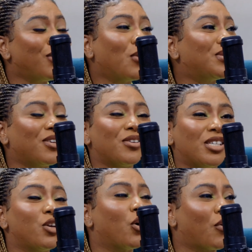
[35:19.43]
No,
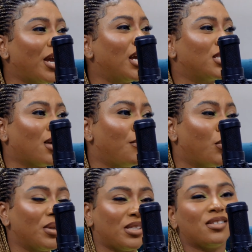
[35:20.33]
seriously, you're a great
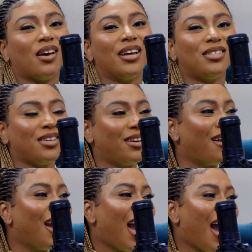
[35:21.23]
example in society. Much.